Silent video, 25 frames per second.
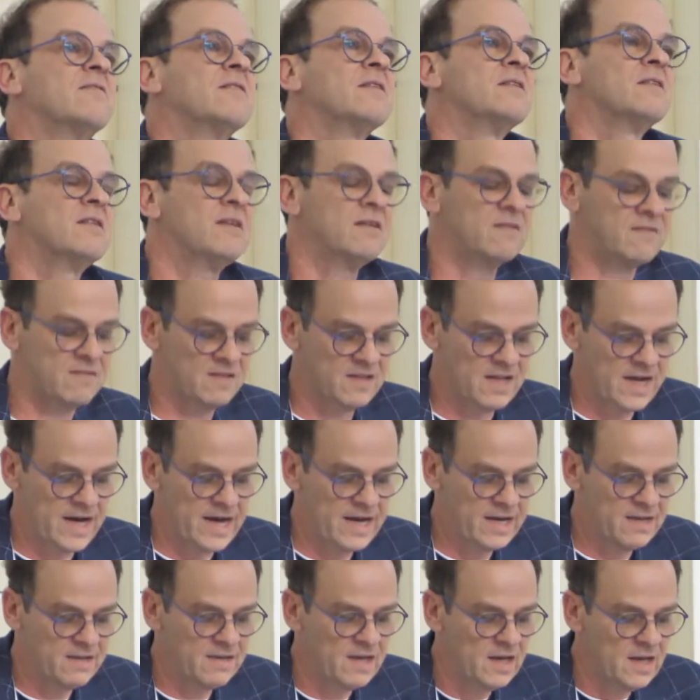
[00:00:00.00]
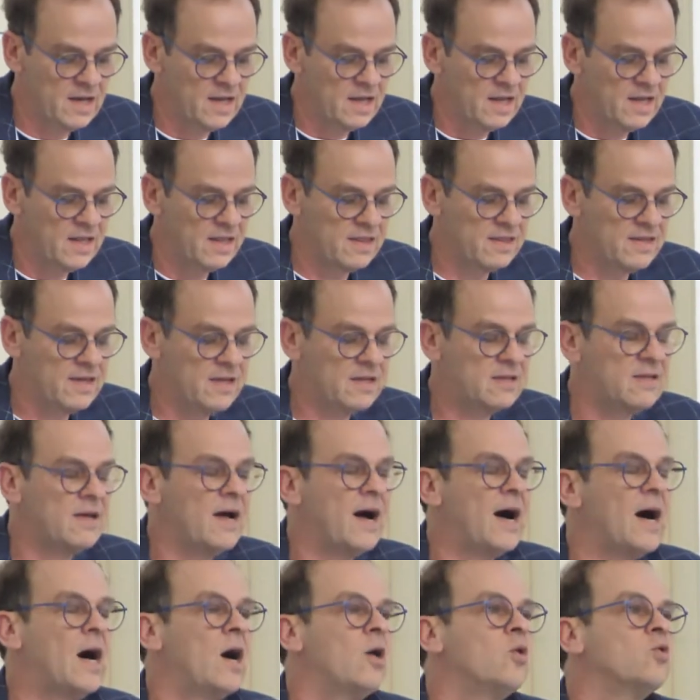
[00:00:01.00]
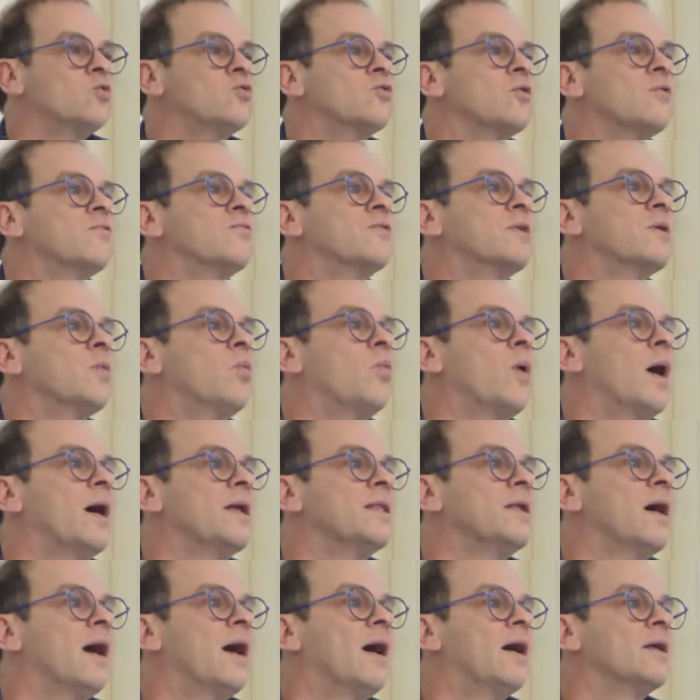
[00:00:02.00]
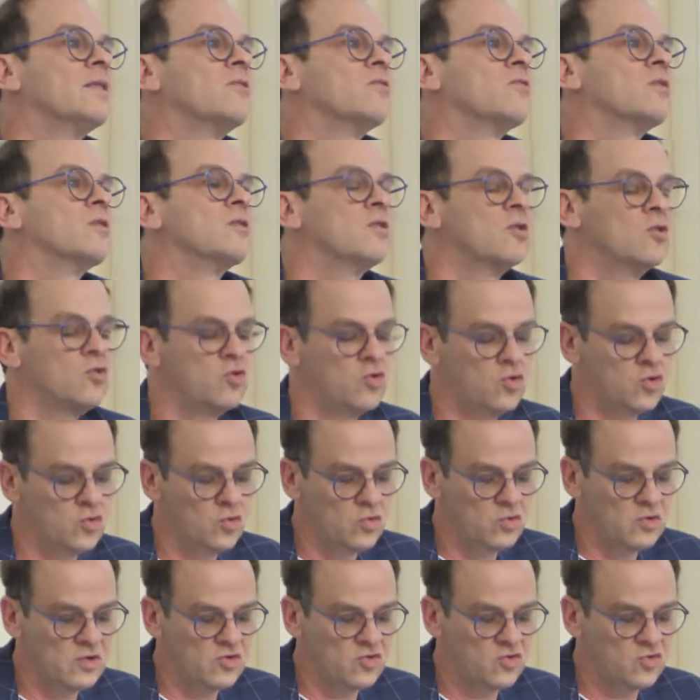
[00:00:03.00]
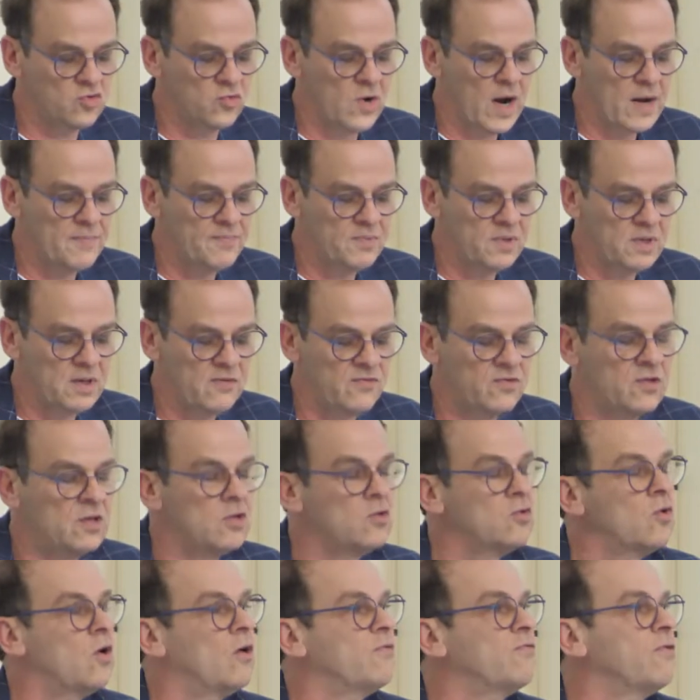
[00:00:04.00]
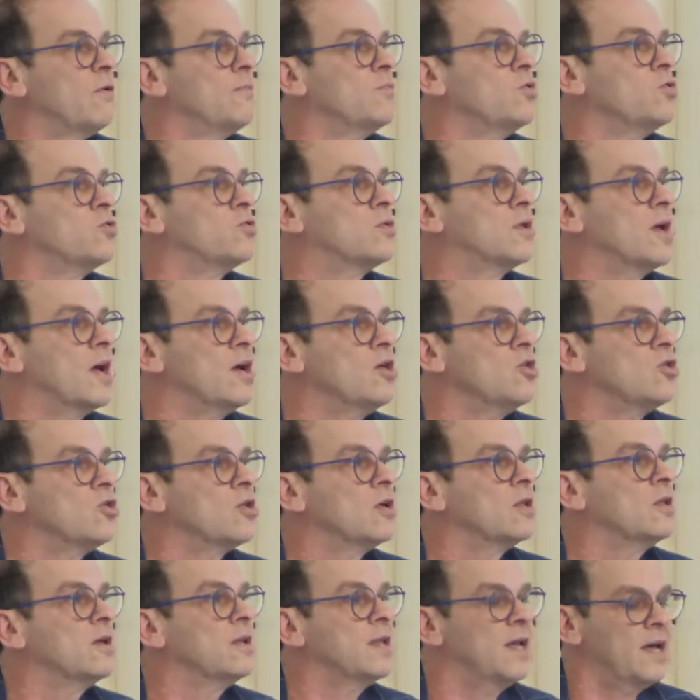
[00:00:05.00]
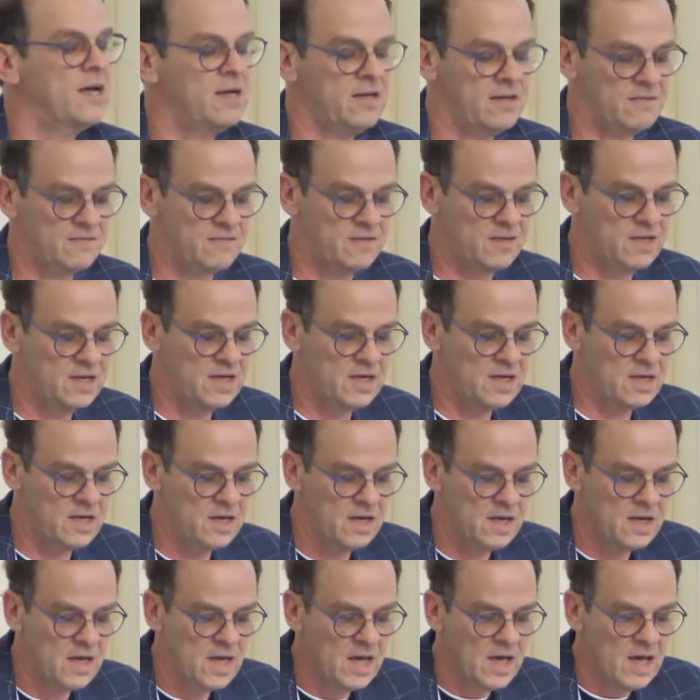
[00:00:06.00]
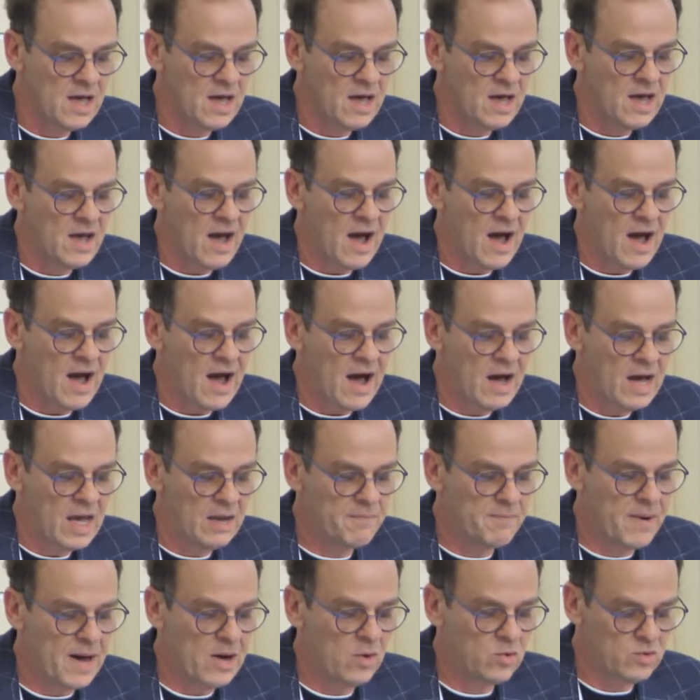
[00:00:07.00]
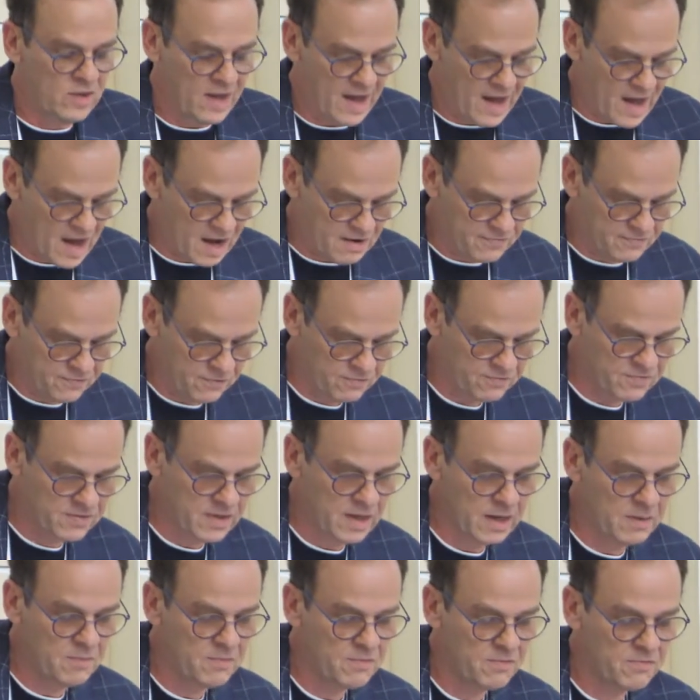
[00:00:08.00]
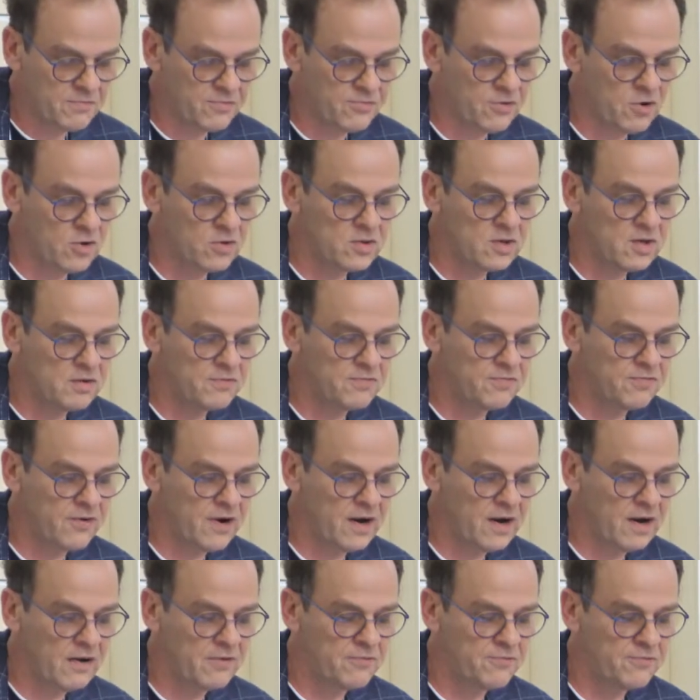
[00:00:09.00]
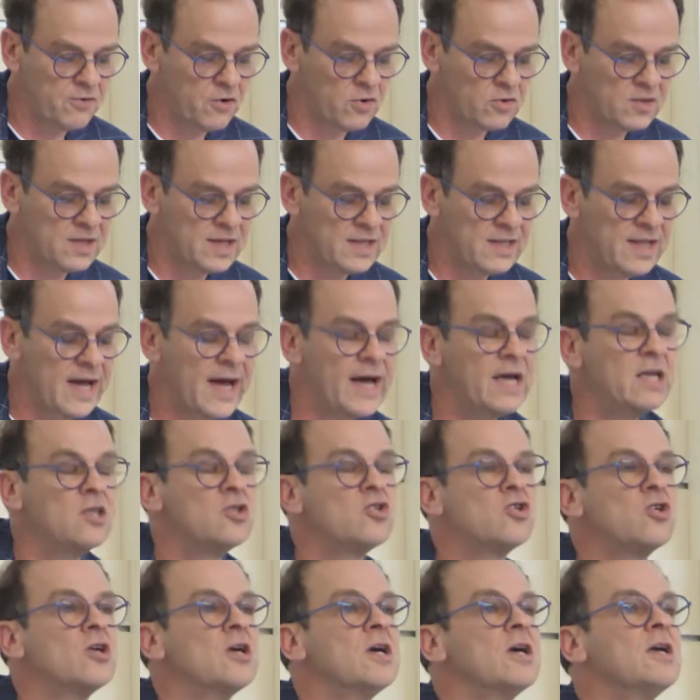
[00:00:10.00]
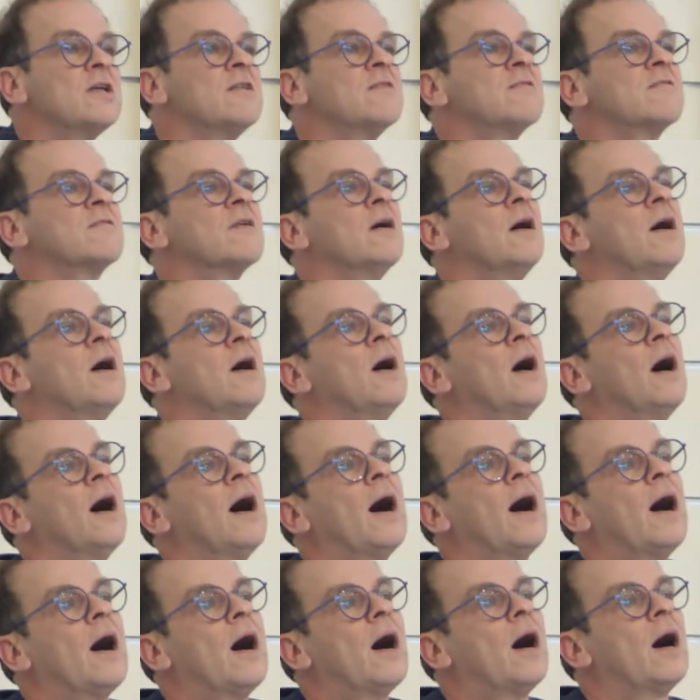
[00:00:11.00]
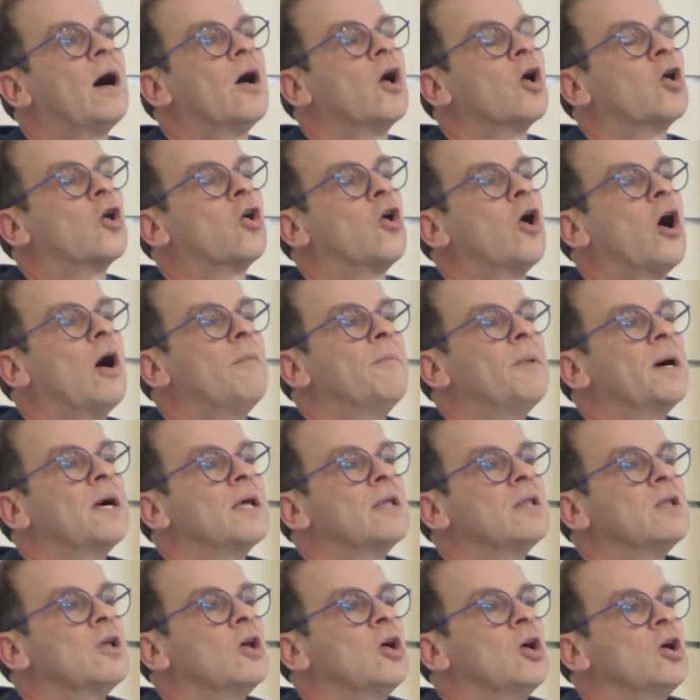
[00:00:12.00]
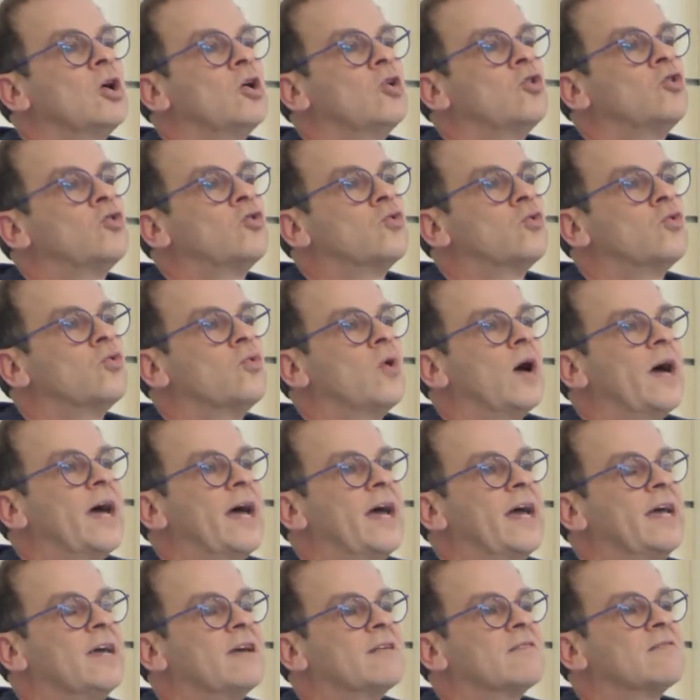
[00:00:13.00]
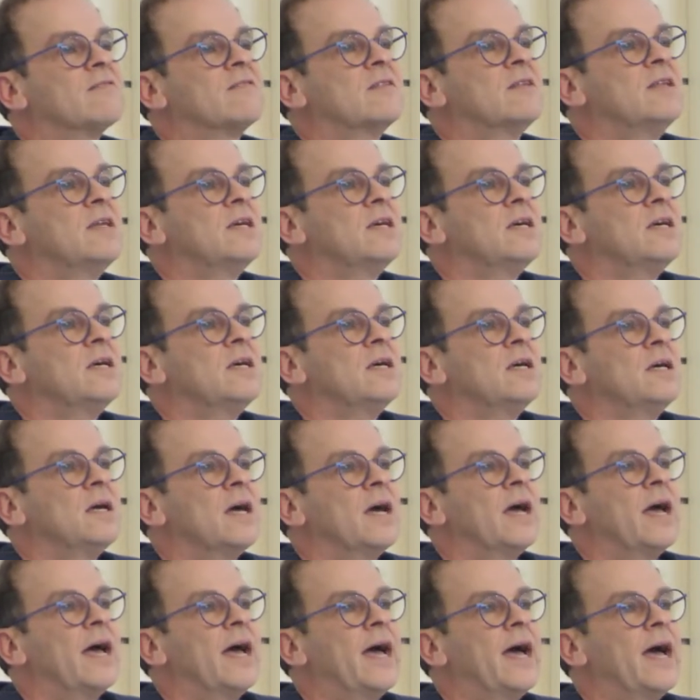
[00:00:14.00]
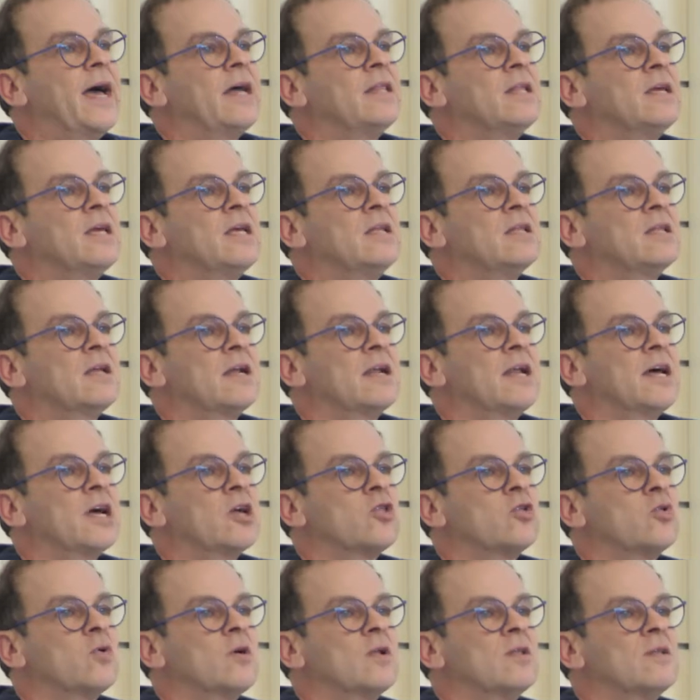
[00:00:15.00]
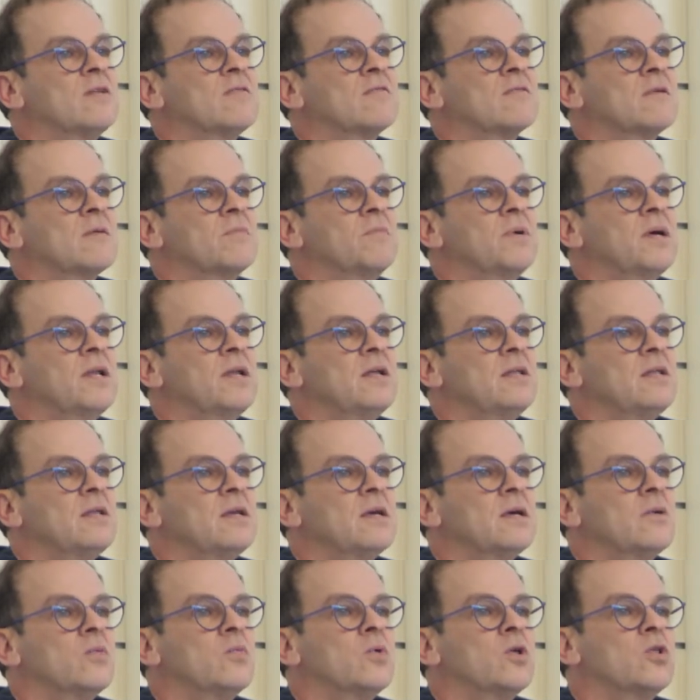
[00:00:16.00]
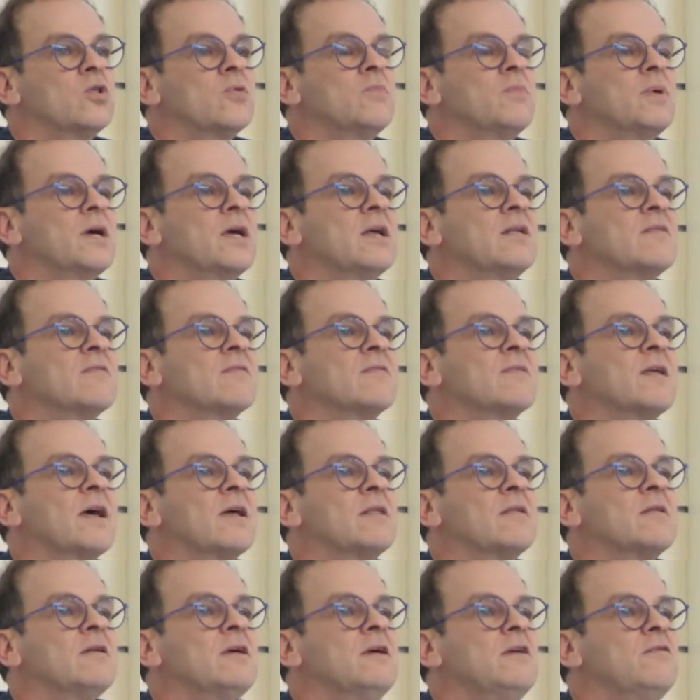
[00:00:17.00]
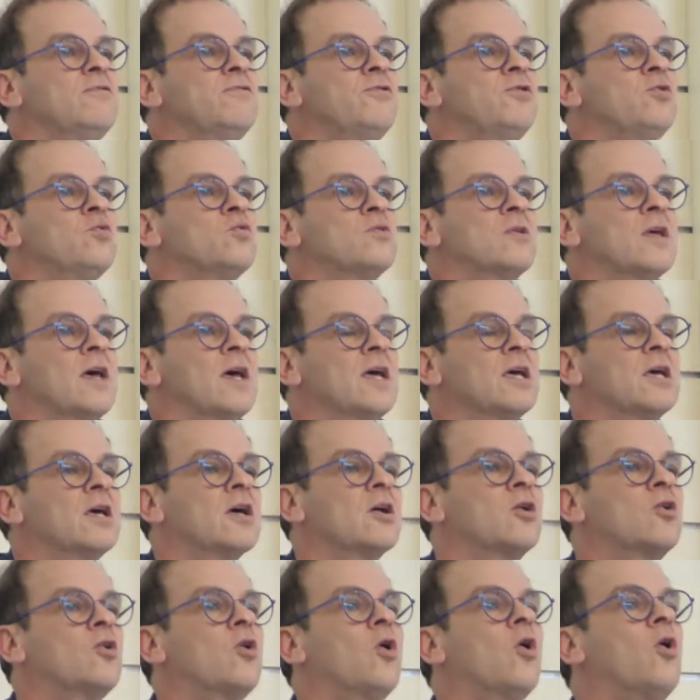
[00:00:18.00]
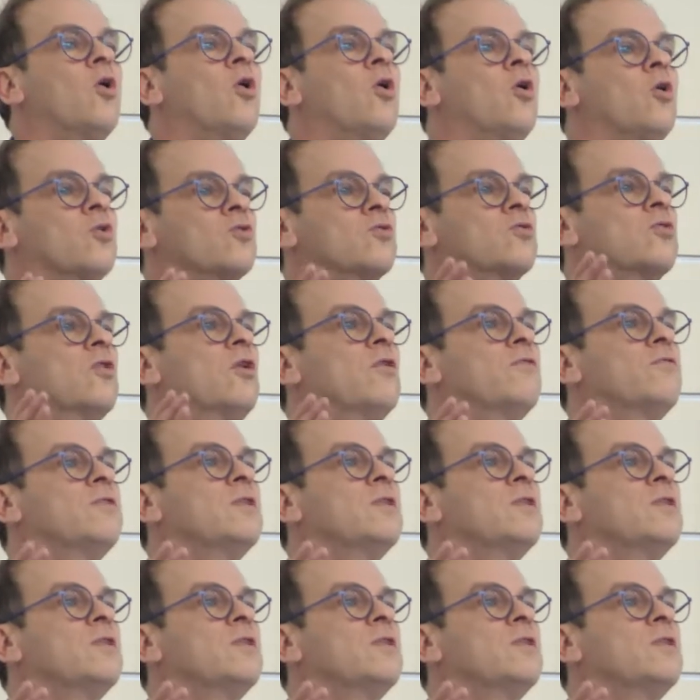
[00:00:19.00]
in this slide, that out of the 102 disruptive de novo mutation in ASD, about half of them, 49 genes, are common to ASD and intellectual disability, which means that if you take a cohort of